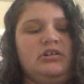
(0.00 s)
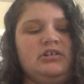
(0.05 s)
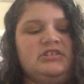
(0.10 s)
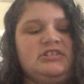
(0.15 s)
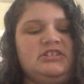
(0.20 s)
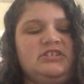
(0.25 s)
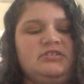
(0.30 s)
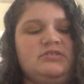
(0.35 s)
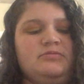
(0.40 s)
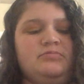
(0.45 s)

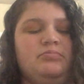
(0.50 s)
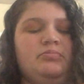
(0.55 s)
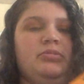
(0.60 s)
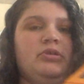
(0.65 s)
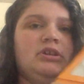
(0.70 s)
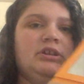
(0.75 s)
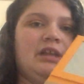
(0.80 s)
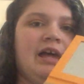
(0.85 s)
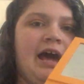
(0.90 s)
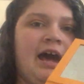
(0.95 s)

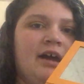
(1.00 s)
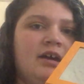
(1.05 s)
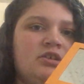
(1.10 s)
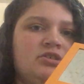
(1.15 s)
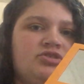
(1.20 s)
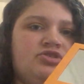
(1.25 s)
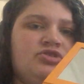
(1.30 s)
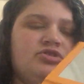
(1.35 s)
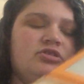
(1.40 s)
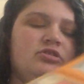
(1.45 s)

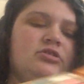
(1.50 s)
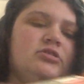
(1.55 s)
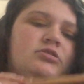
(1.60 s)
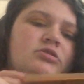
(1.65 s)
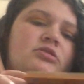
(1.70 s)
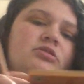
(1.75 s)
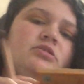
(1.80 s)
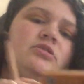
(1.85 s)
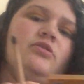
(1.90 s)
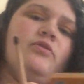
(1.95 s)
Splash
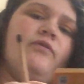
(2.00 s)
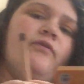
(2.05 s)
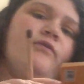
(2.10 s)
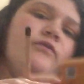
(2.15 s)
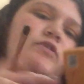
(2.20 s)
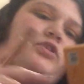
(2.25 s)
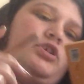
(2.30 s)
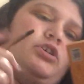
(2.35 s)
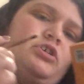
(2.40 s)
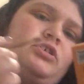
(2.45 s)

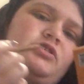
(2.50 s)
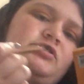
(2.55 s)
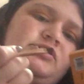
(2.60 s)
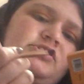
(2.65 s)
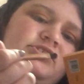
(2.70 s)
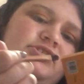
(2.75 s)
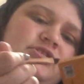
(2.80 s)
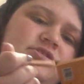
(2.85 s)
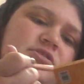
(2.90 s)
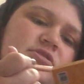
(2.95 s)

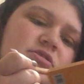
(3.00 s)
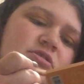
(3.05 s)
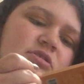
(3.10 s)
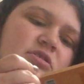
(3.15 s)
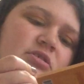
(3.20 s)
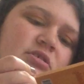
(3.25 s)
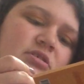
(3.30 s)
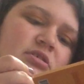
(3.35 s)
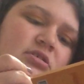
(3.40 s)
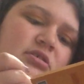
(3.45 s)
first.
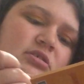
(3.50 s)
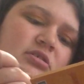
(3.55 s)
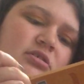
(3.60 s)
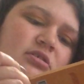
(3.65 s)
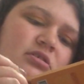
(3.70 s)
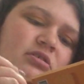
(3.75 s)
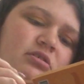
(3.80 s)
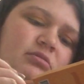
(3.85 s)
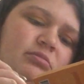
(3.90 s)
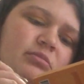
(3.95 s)

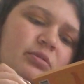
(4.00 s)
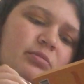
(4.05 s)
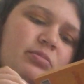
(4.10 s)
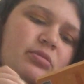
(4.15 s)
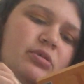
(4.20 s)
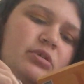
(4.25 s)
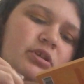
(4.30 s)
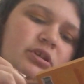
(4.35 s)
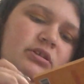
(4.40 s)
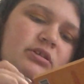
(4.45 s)
I'm
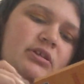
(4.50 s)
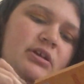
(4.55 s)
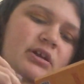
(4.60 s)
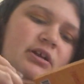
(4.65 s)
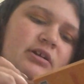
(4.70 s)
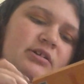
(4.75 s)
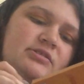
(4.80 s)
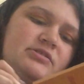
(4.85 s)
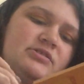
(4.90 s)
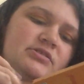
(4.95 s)
putting
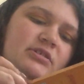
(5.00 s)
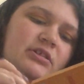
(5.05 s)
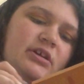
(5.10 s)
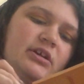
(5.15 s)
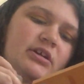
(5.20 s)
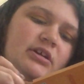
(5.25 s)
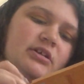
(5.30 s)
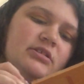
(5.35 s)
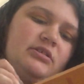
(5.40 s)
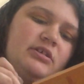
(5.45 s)
that
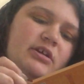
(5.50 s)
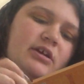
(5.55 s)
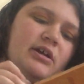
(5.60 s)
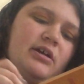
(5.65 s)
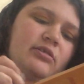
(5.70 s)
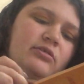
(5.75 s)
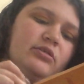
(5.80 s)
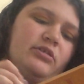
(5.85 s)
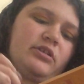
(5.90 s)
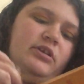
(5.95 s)
like in the
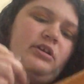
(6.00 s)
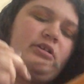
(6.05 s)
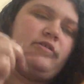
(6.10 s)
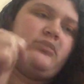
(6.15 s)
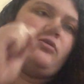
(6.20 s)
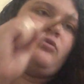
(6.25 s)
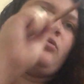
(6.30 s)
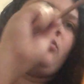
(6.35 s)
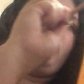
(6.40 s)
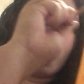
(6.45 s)
outer and
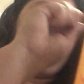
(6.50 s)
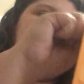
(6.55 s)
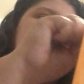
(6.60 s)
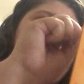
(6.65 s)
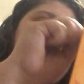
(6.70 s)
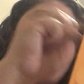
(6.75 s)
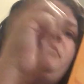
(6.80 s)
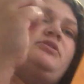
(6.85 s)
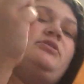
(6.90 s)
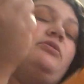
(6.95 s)
inner
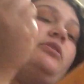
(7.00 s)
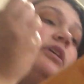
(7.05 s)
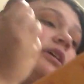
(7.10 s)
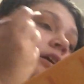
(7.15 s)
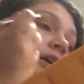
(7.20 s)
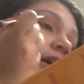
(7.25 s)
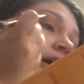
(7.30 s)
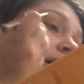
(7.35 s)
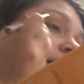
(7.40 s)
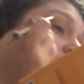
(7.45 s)
corners. I'm going to do like
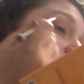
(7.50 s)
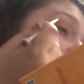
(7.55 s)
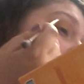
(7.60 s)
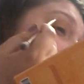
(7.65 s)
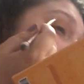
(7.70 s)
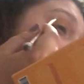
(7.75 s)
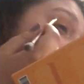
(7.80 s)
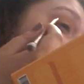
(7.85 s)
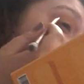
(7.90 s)
a halo eye